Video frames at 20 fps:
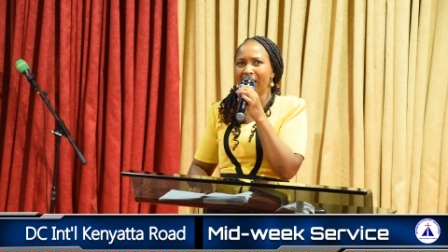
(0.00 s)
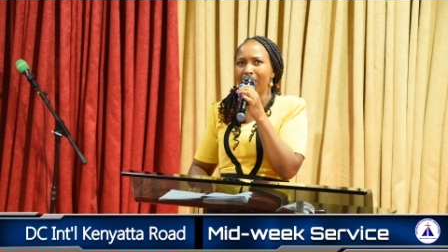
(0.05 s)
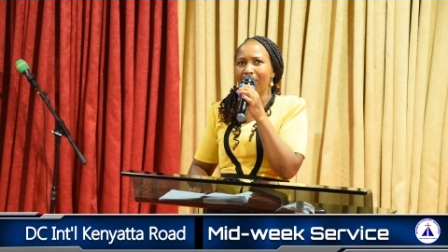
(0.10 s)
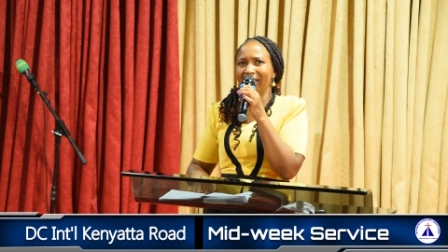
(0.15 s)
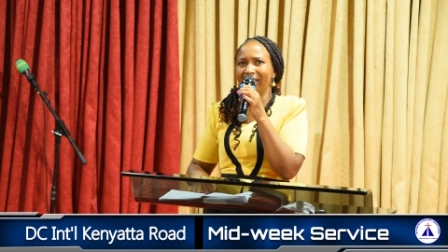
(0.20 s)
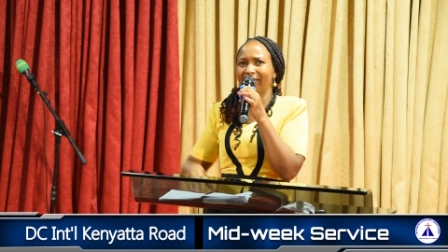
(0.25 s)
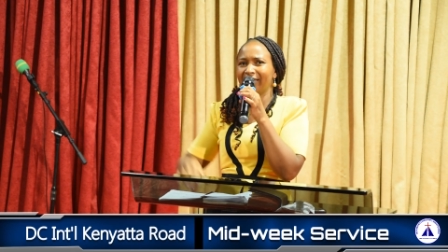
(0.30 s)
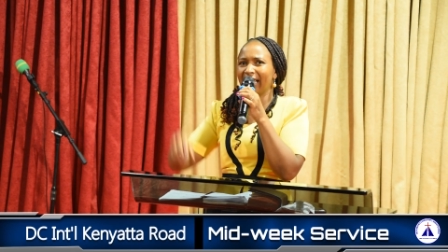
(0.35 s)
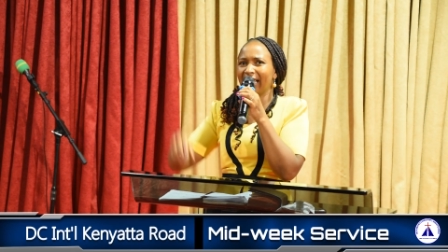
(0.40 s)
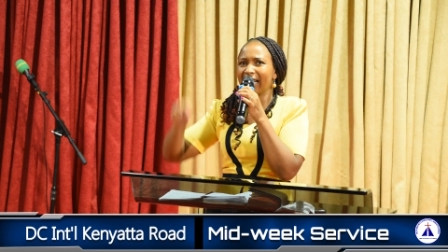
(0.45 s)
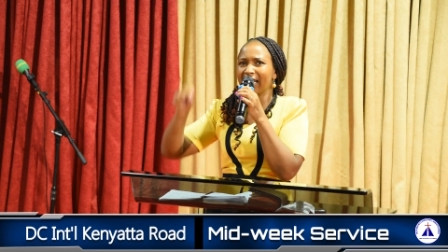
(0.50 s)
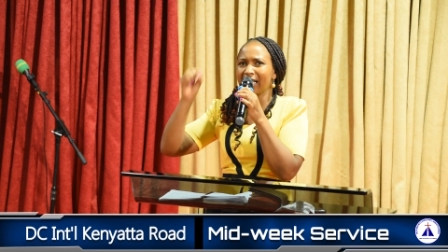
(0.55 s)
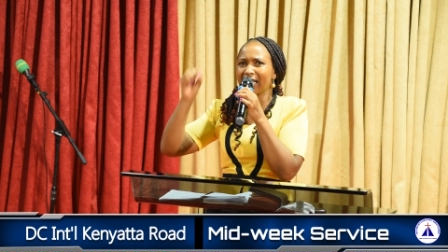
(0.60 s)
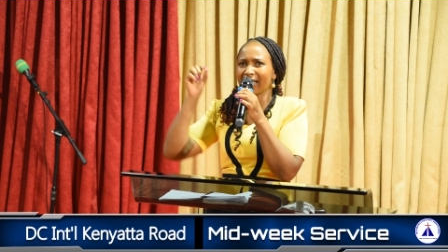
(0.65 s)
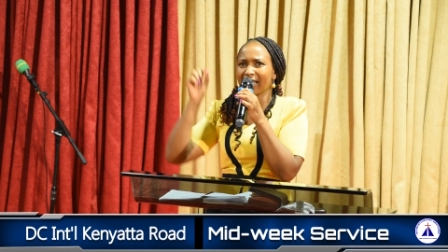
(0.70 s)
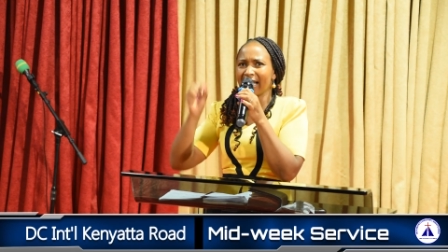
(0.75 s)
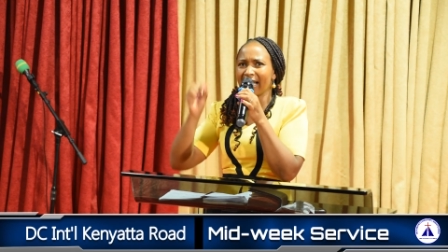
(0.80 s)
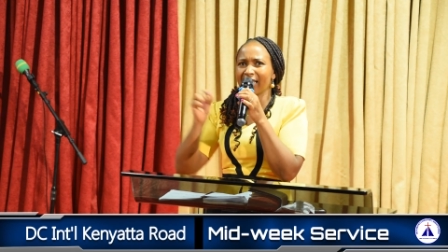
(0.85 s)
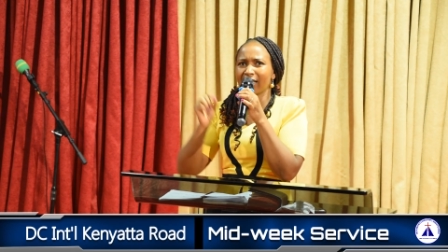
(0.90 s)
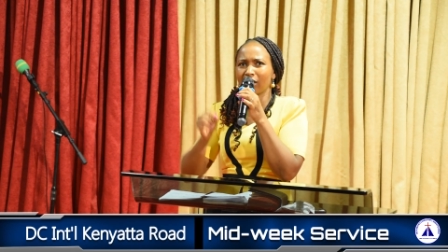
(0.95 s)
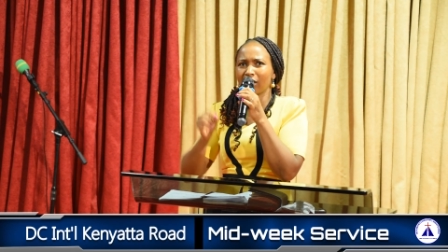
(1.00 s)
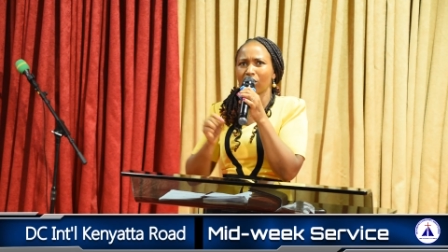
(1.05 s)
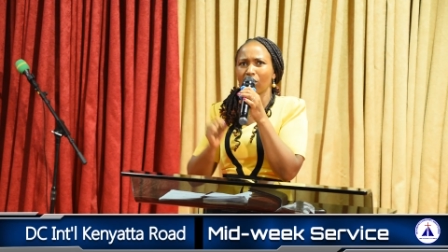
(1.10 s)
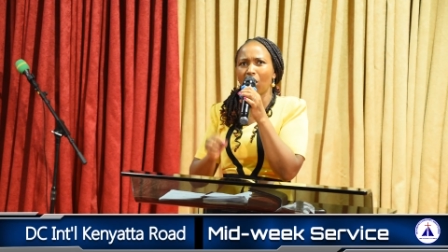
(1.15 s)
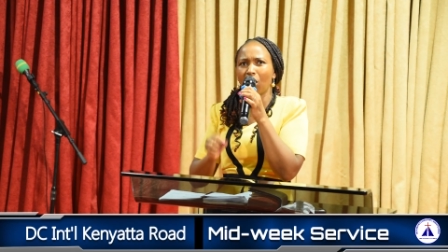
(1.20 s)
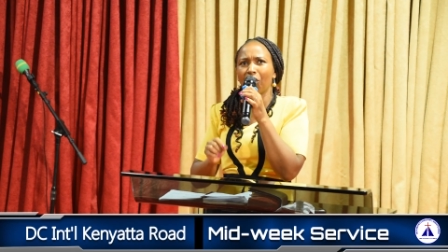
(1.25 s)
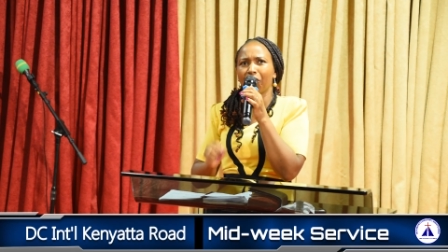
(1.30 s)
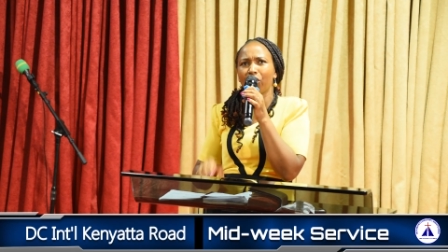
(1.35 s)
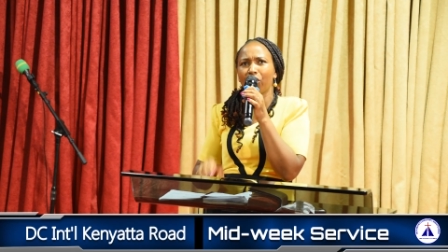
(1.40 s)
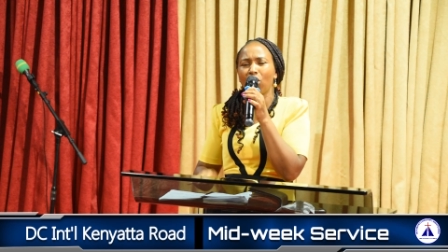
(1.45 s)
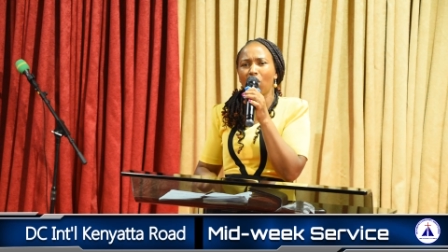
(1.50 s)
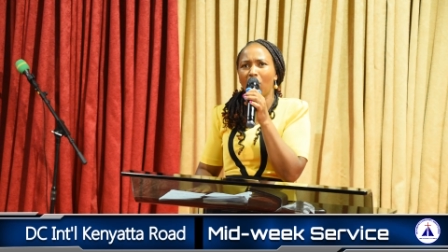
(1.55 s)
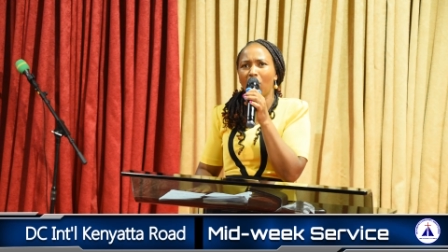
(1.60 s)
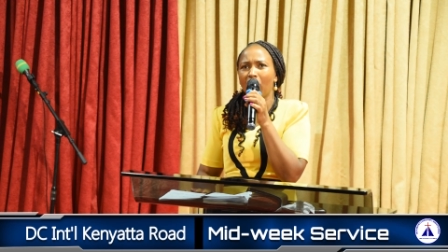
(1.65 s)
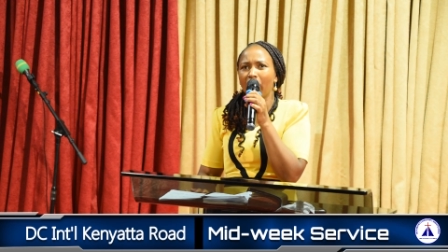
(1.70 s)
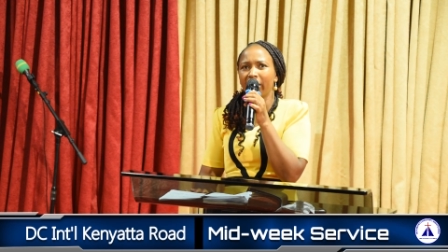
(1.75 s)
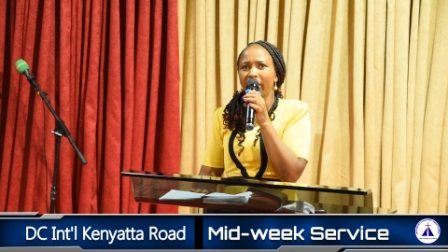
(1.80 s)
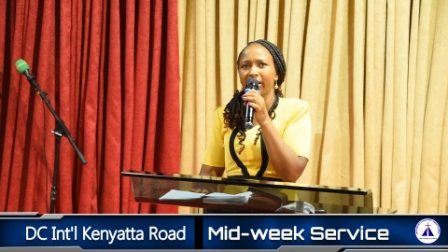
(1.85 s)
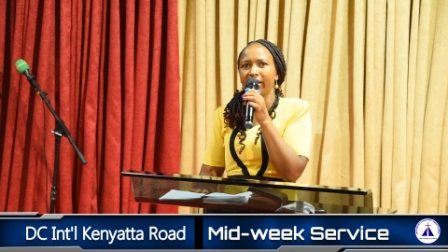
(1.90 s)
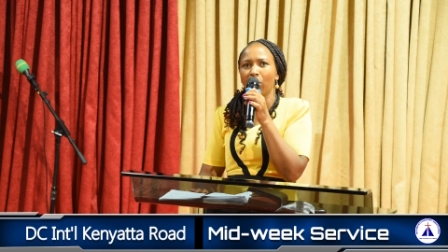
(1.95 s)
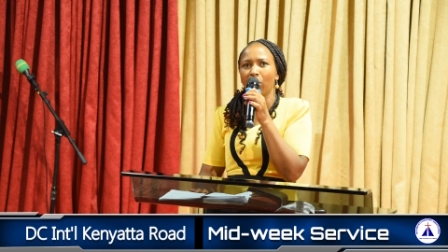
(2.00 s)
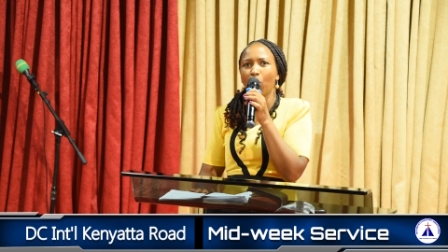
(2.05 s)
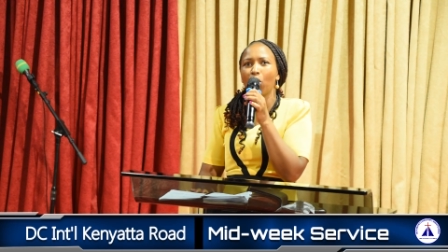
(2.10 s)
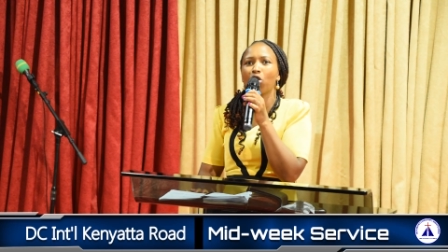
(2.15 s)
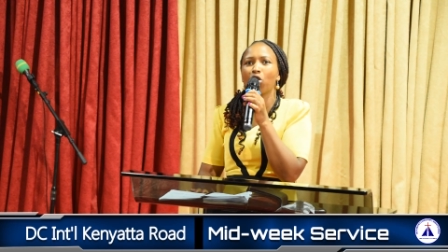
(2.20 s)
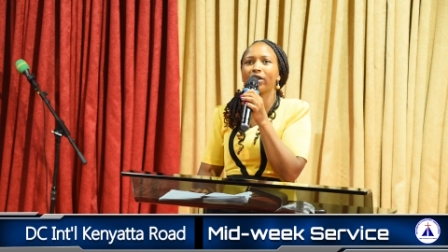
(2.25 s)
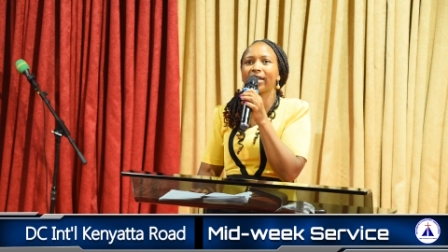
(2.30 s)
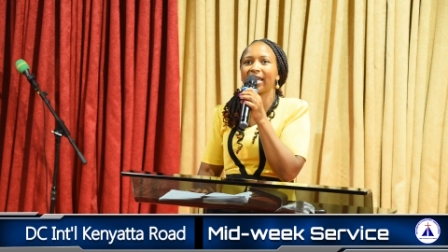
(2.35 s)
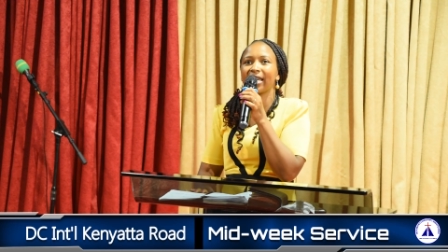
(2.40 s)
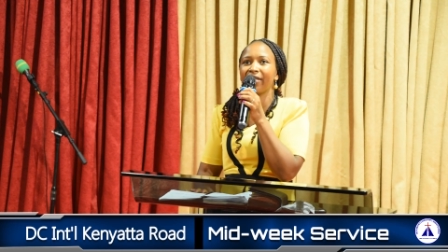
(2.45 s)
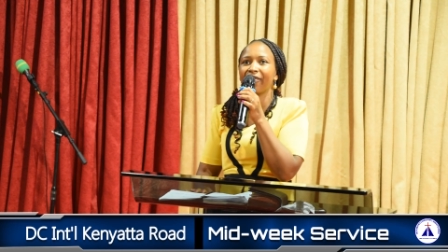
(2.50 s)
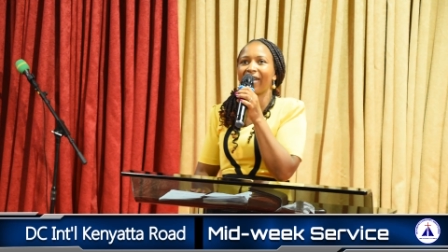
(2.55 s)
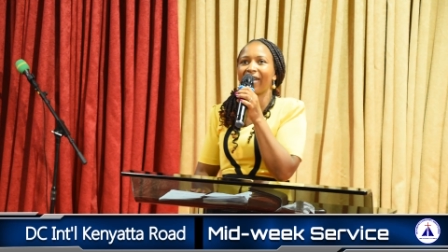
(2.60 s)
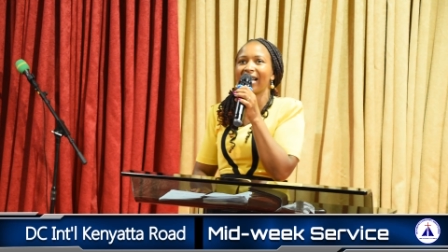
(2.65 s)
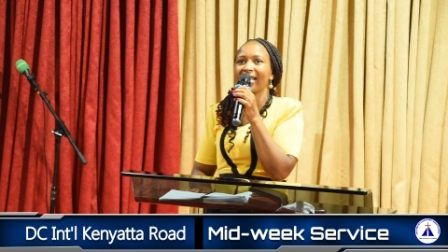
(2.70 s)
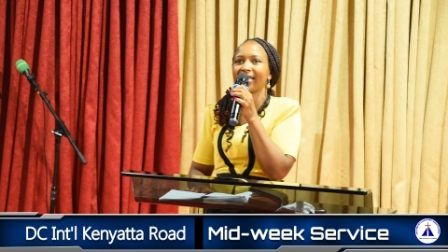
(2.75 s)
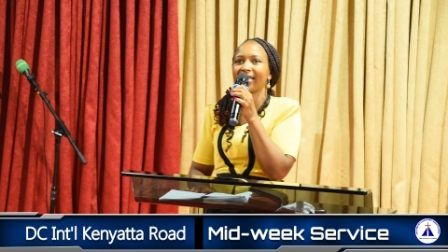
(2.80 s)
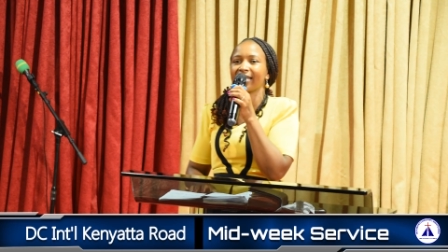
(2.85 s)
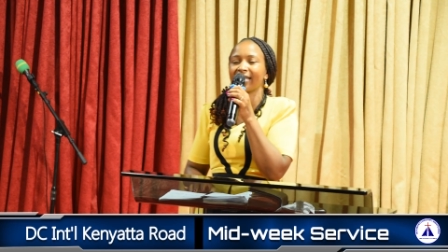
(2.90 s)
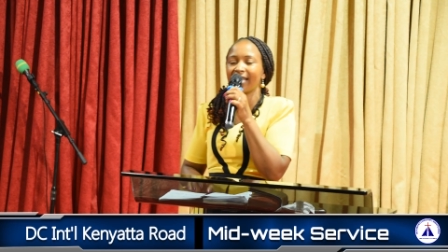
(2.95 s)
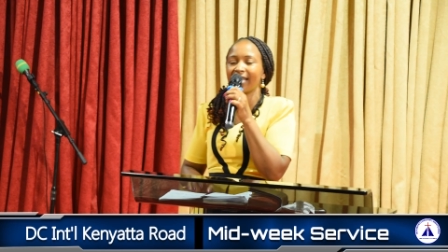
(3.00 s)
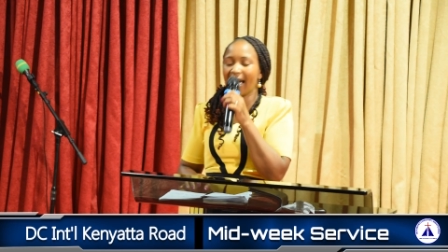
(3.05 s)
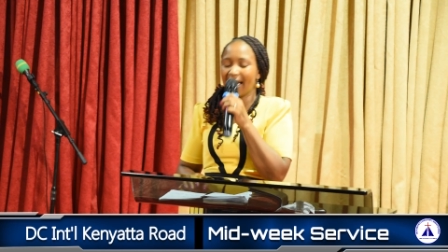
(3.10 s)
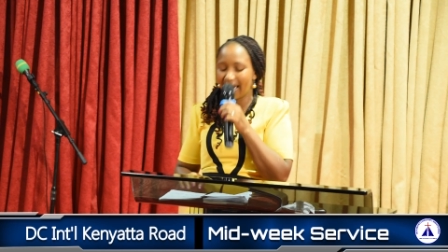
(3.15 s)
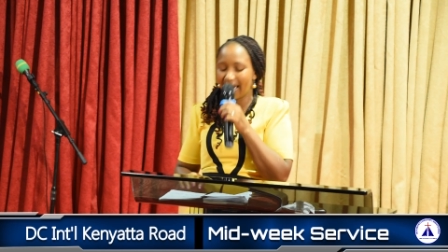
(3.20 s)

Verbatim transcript: but the grace of god will give us